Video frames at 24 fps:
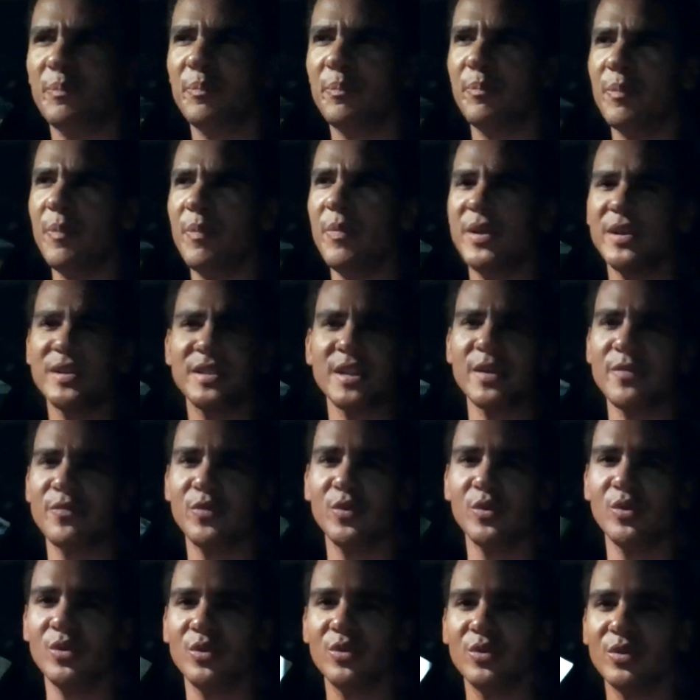except
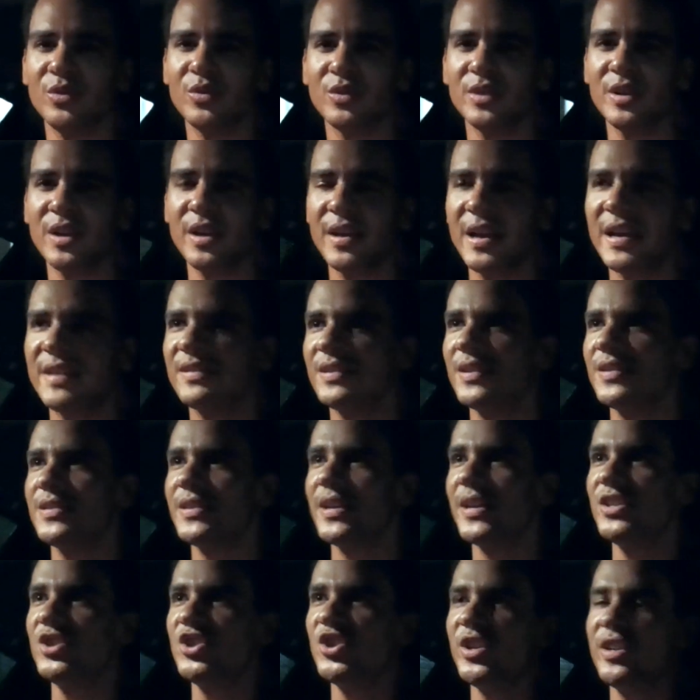for
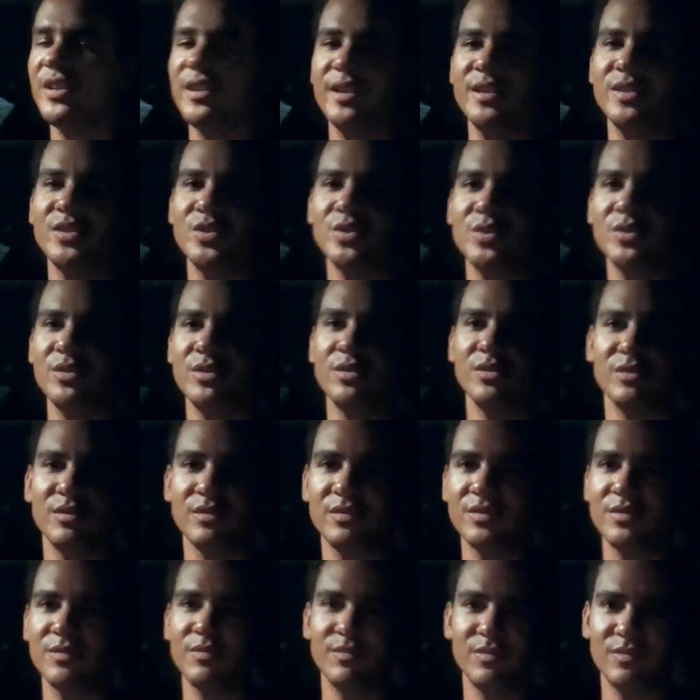SSHing into
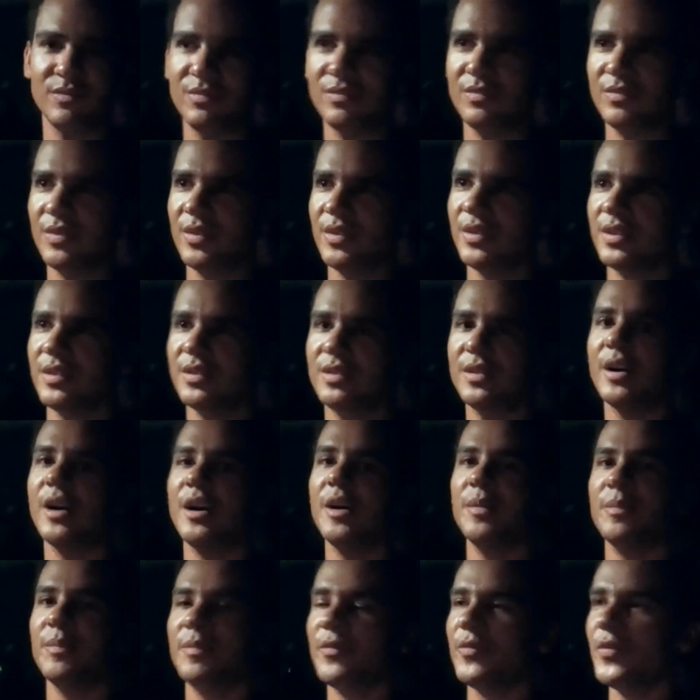
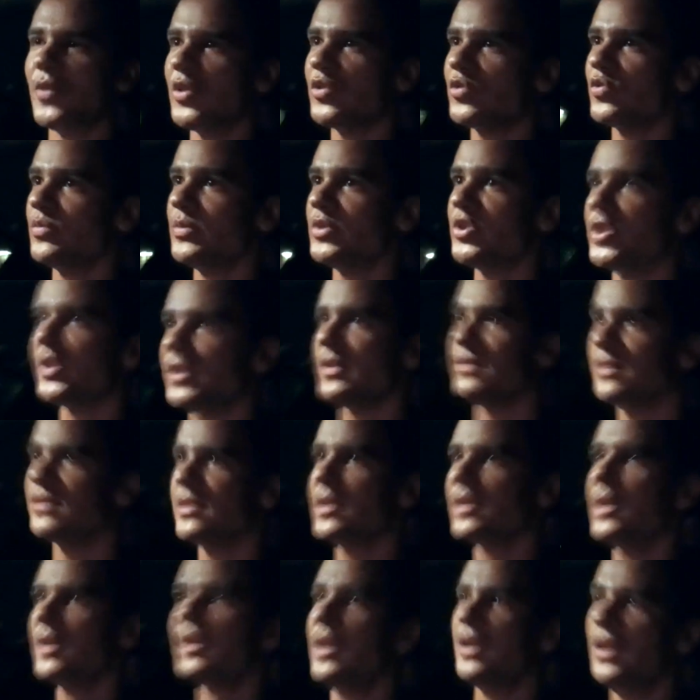virtual machines.
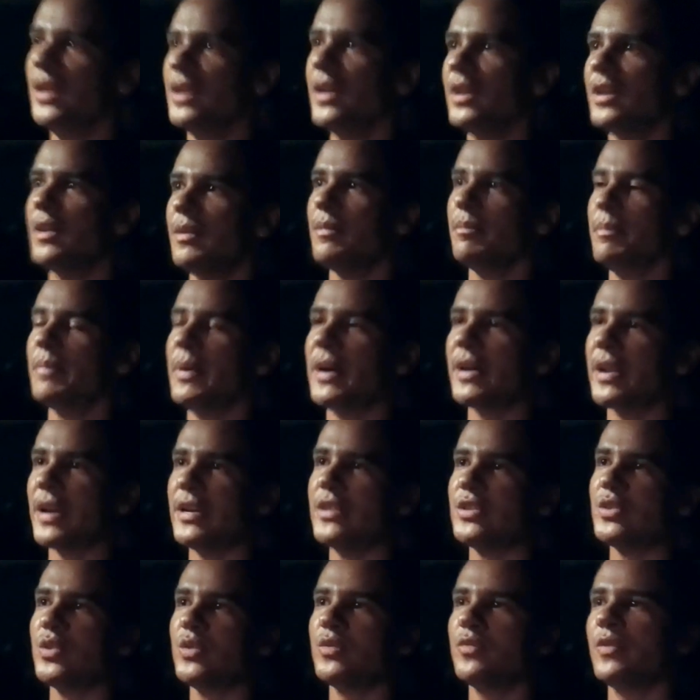But I
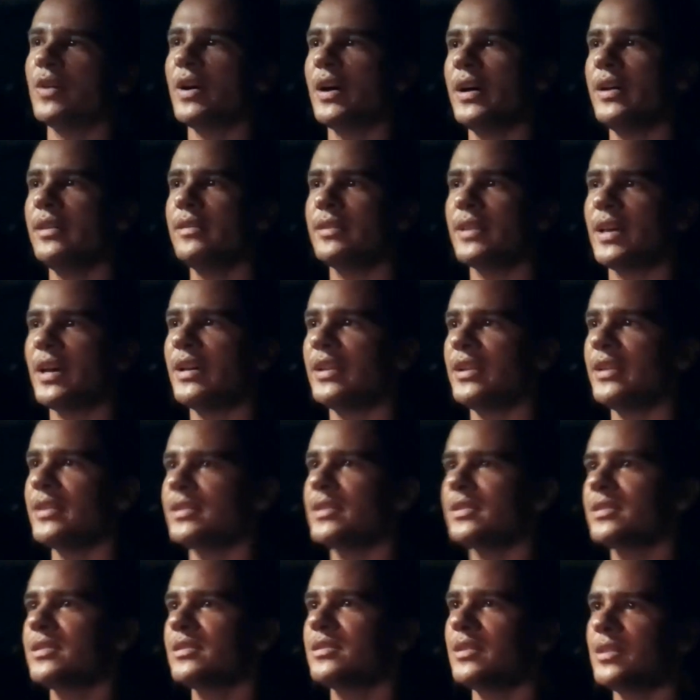do find that
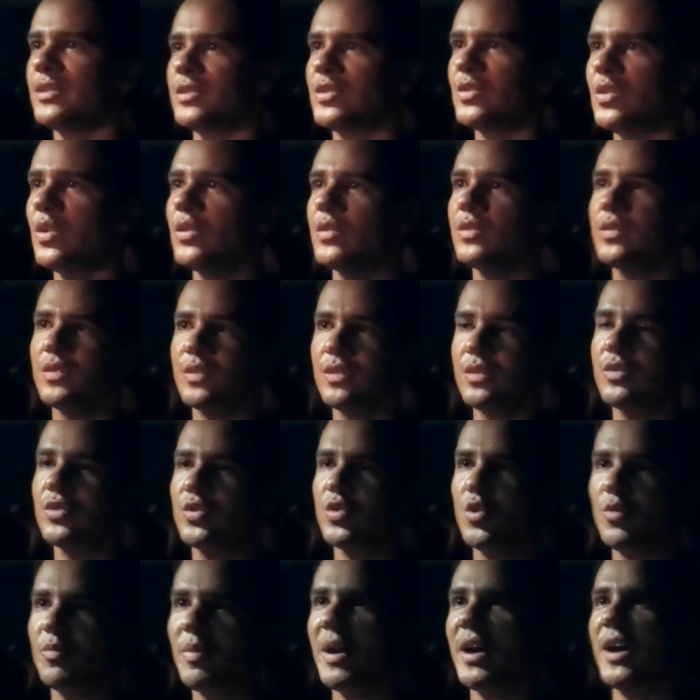it's not
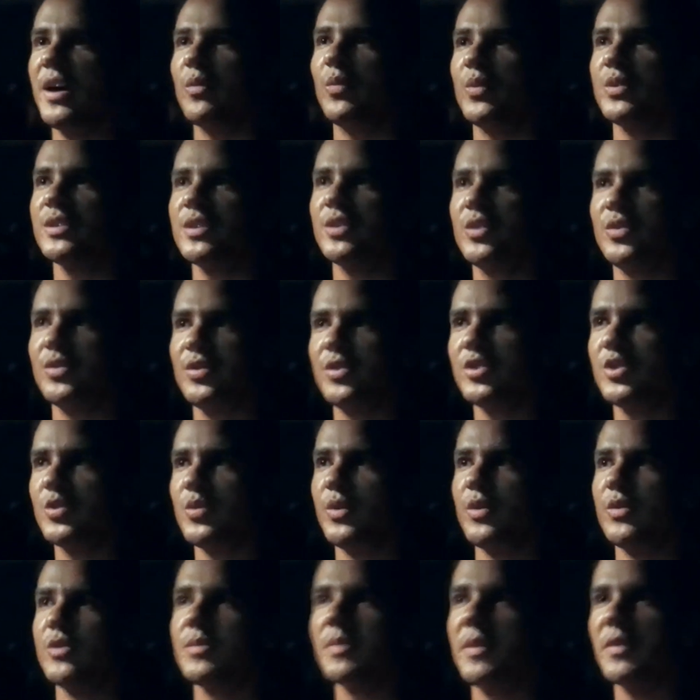too bad once I got used to it.
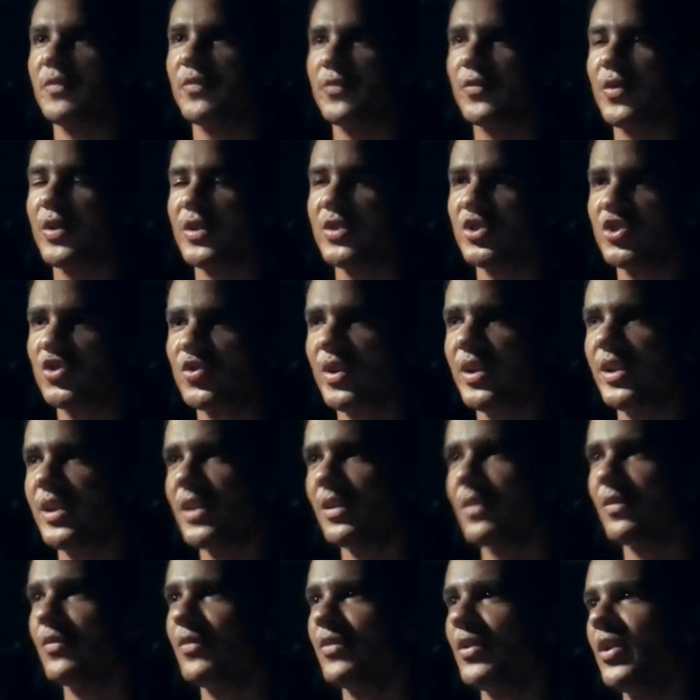It was a bit frustrating
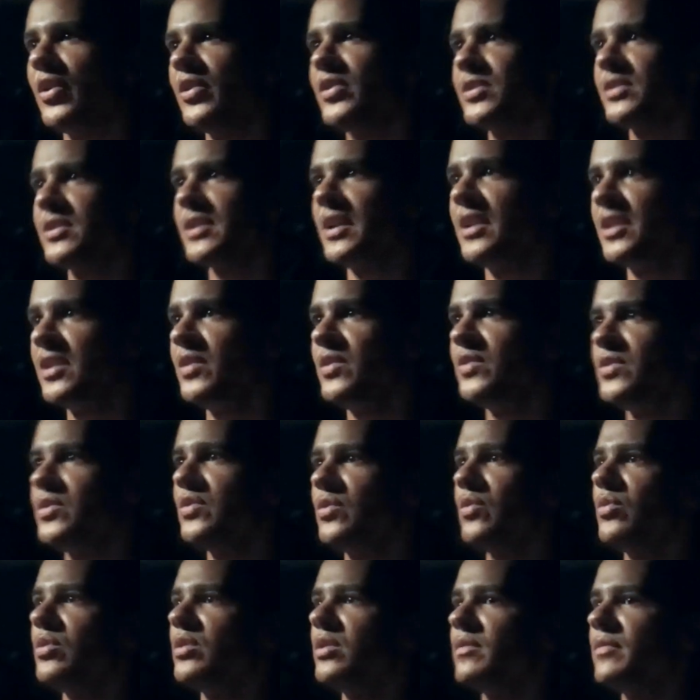at first getting used to
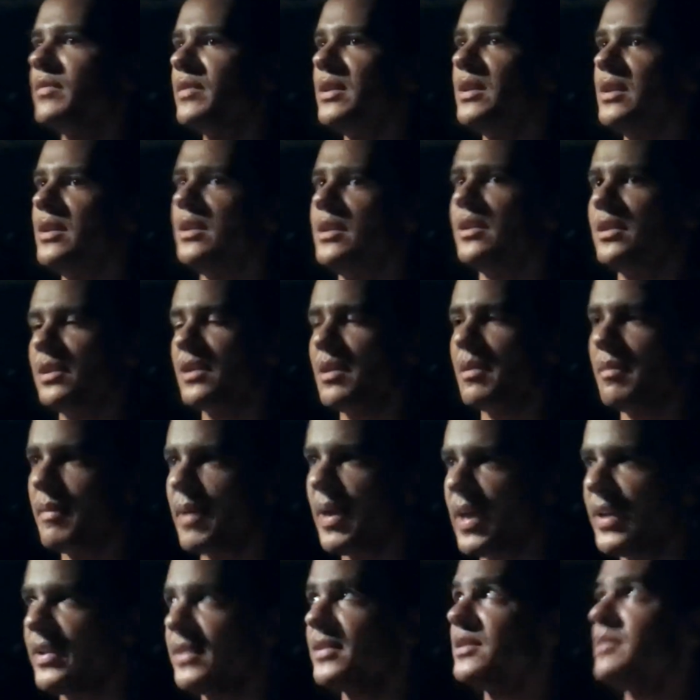all of the
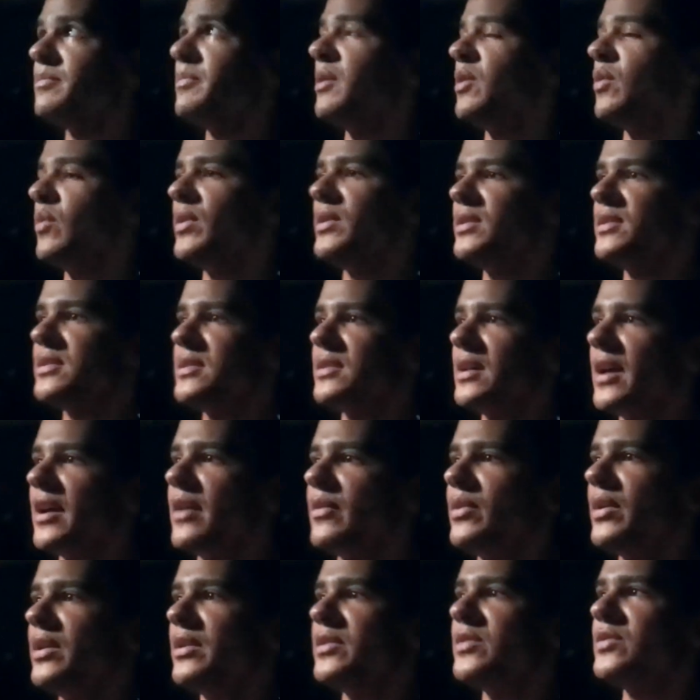commands, but once I
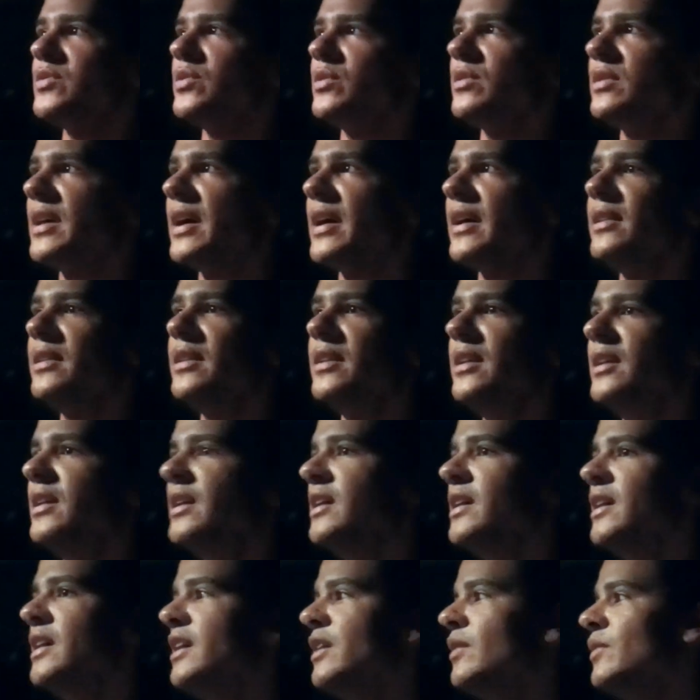understood that,
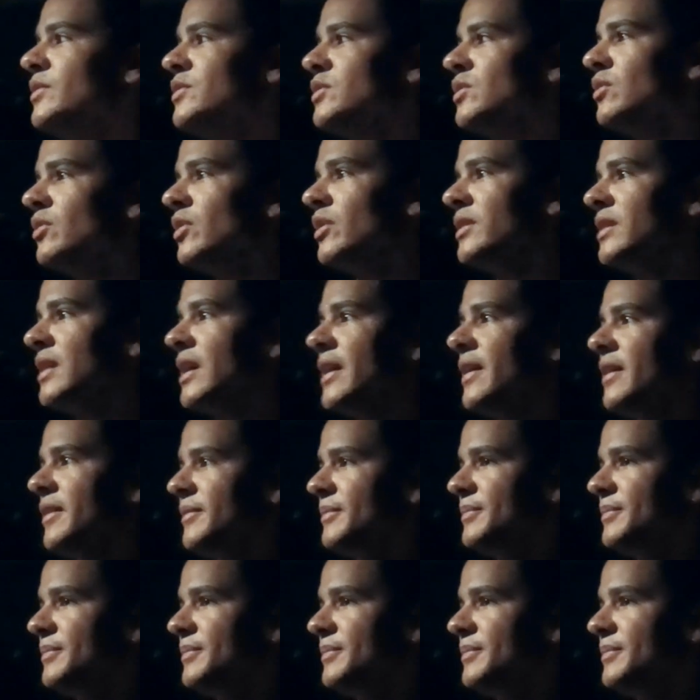it was all okay.